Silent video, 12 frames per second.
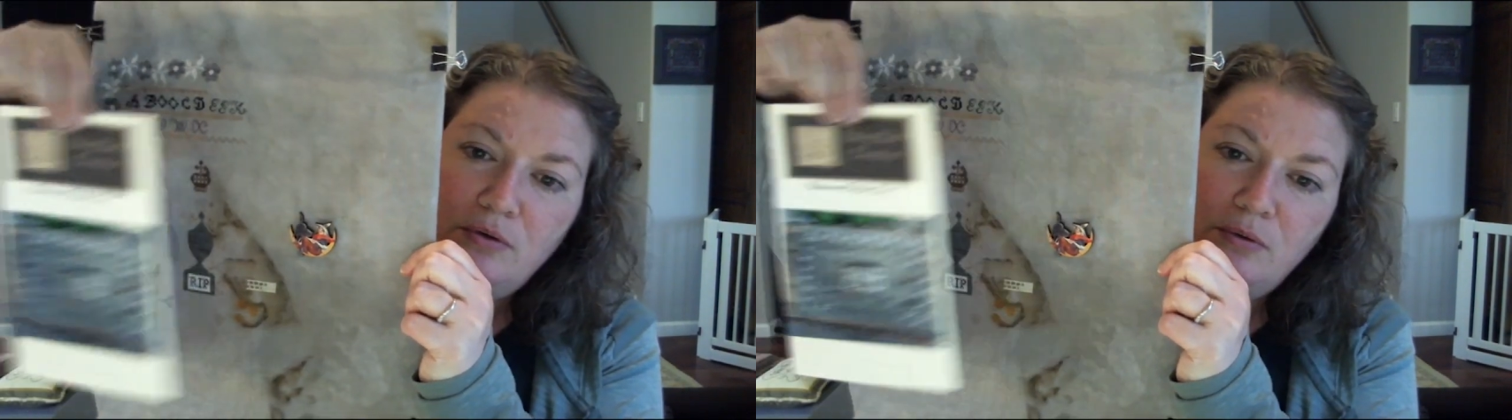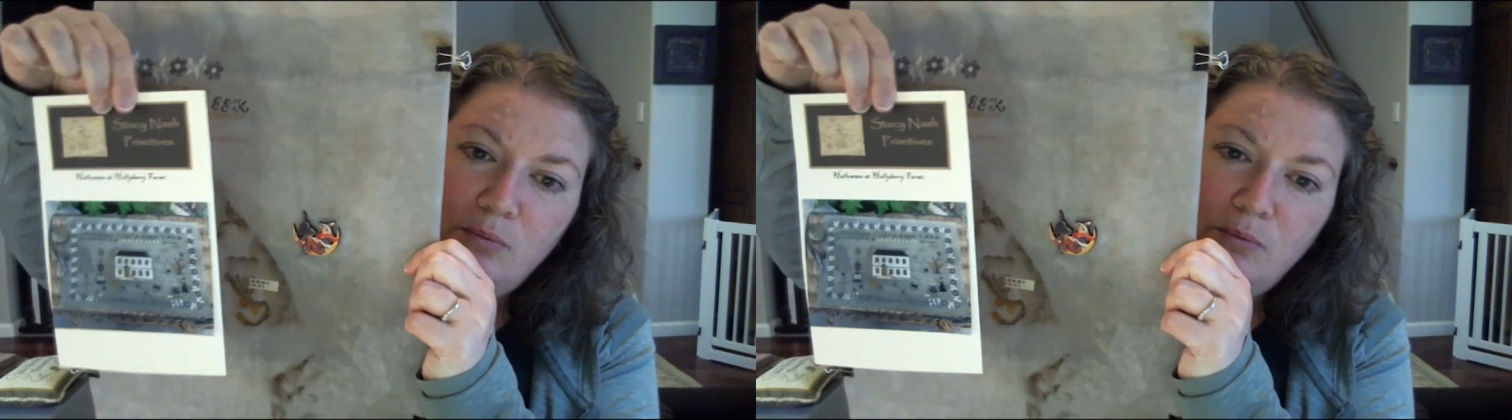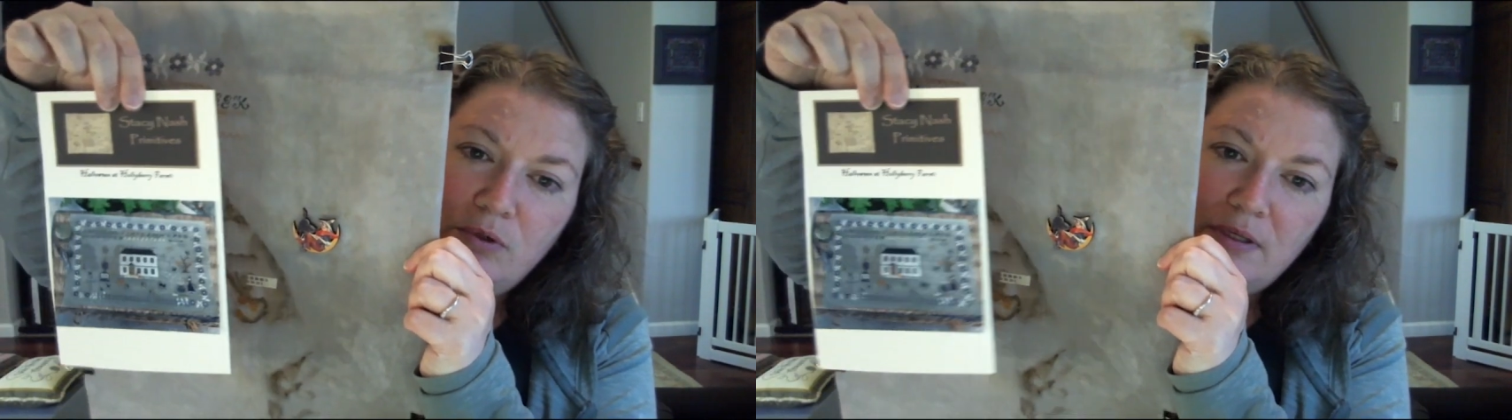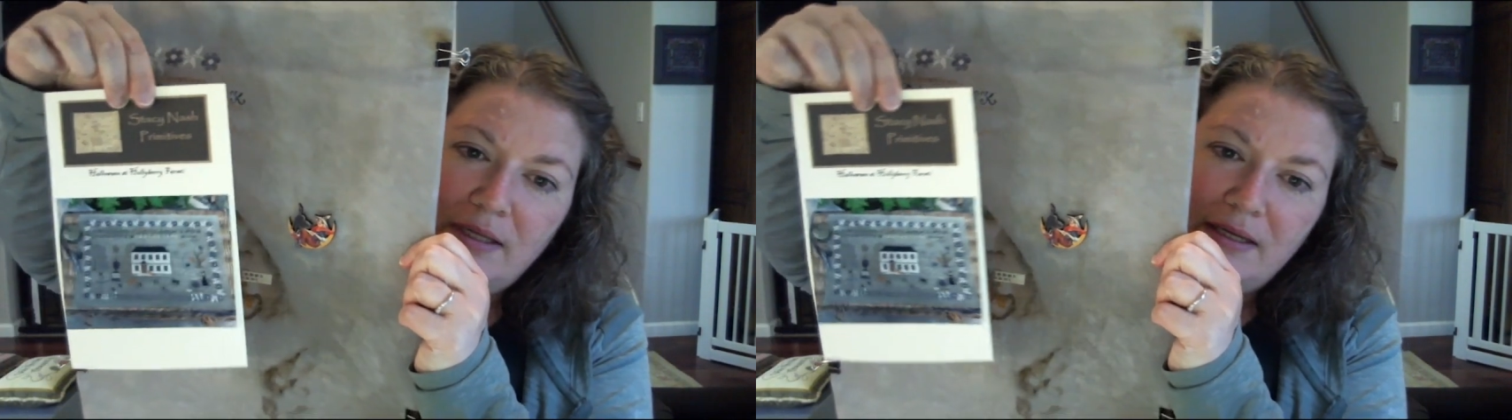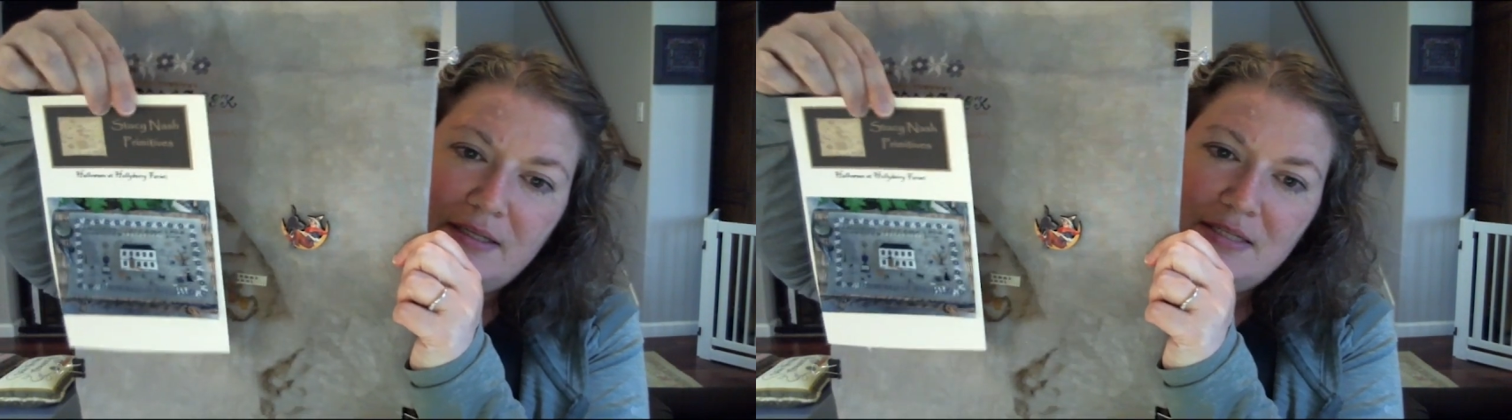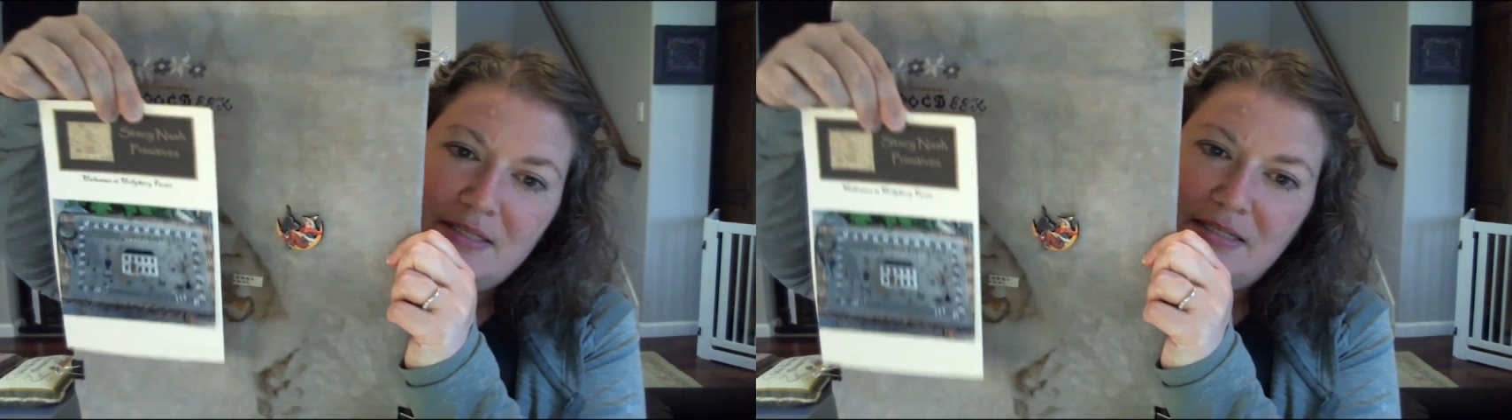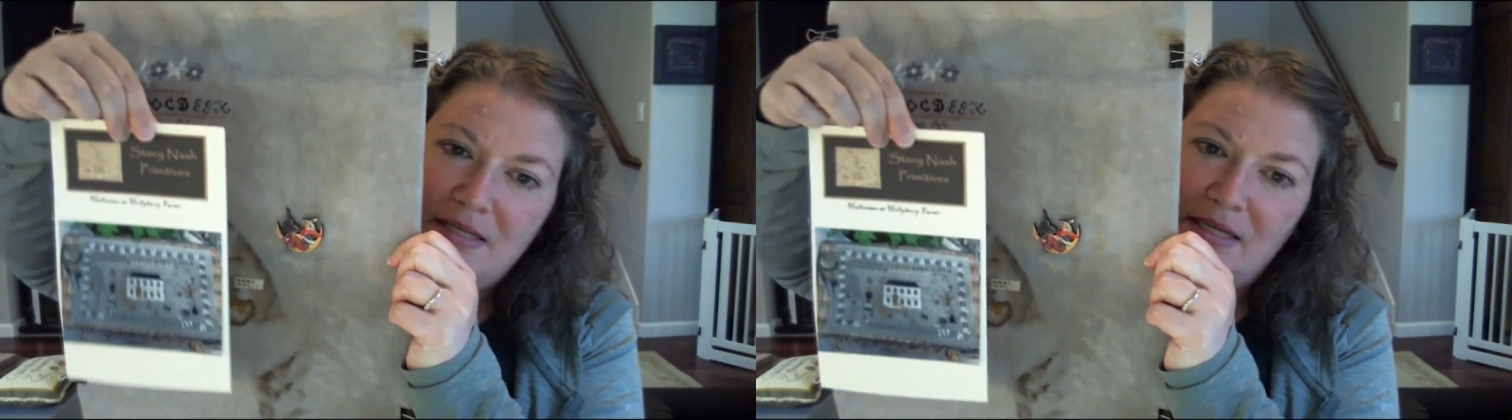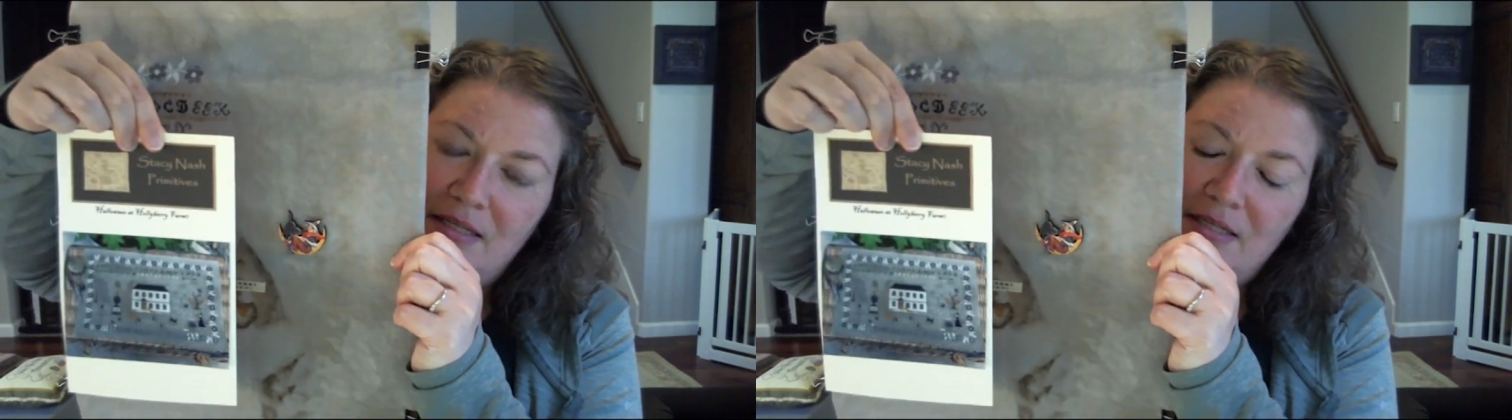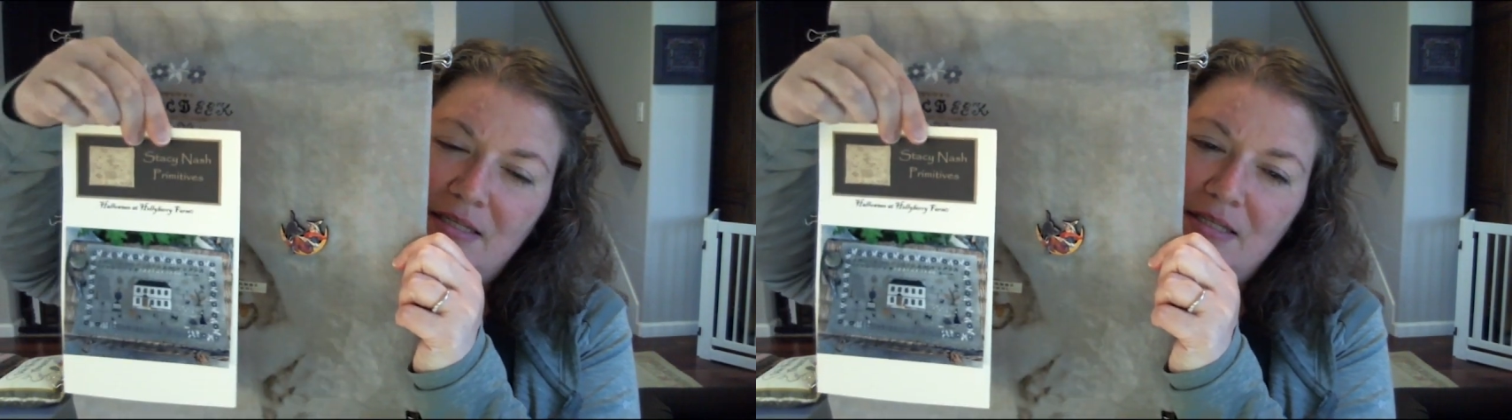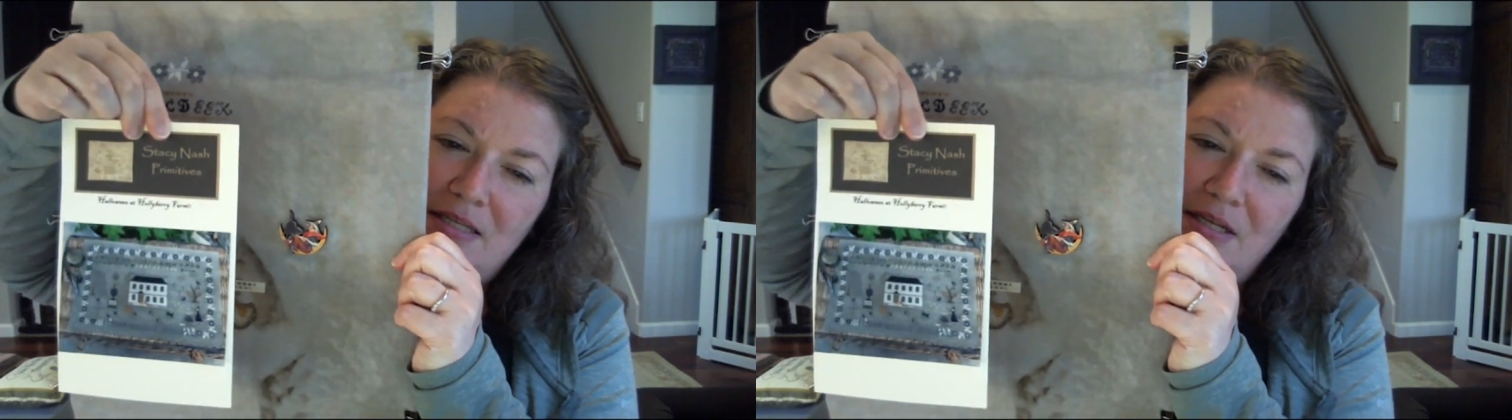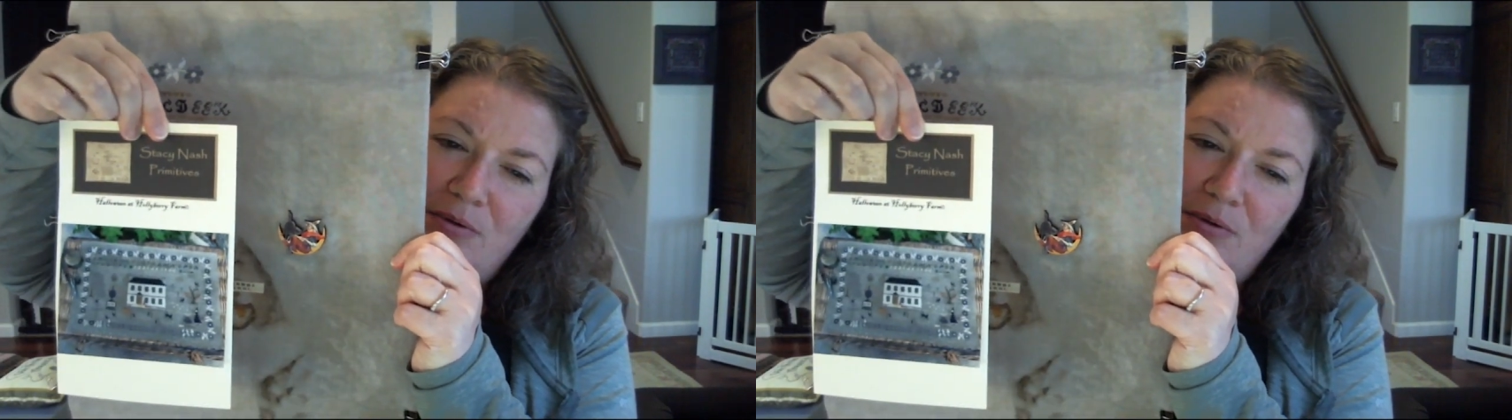would like to see, this is the